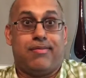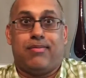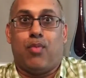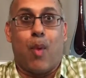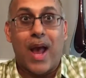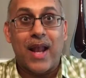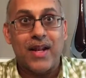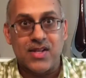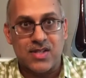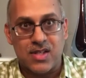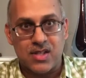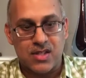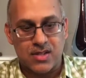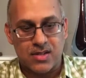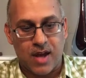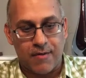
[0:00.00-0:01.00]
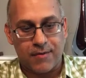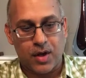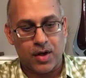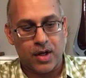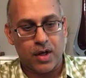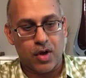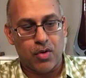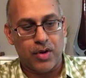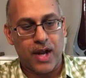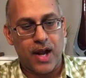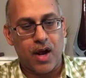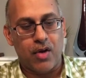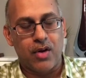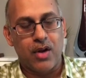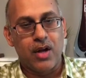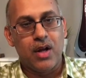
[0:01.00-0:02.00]
when is this stuff gonna go
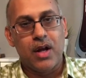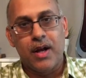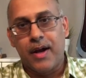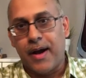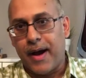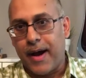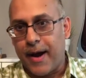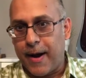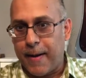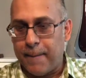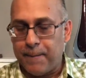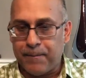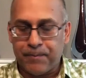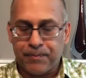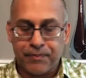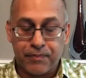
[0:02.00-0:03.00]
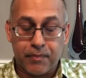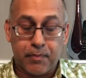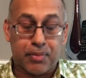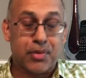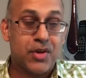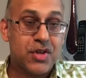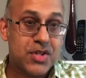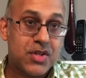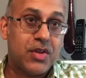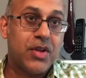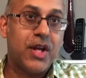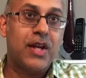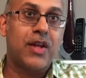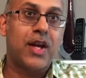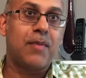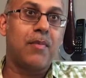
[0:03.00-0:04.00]
down?
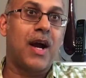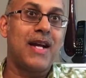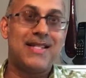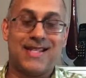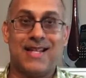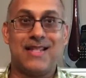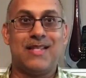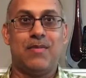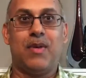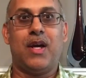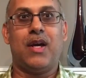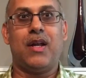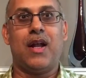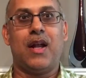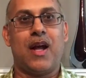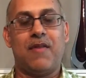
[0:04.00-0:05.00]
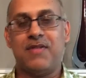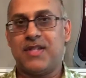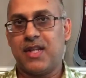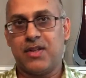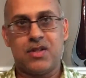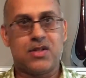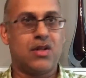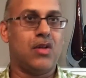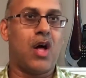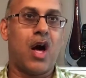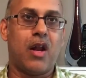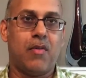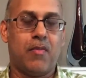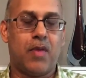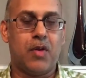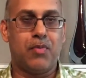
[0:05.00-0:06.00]
Personally, like, my sentiment, and I've said this a
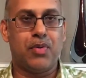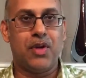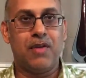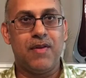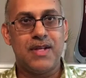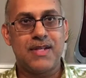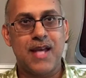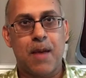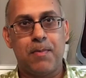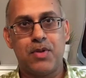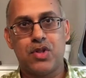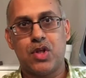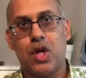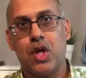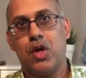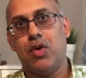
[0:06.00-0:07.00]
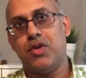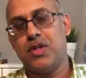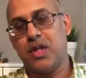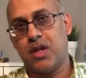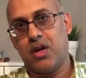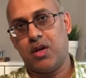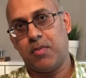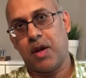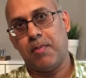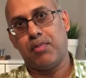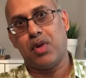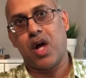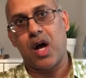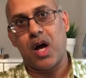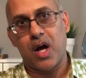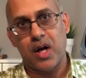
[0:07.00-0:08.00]
lot in previous episodes and on my
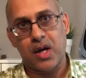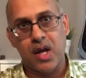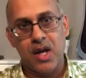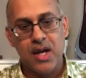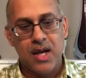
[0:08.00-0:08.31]
blog,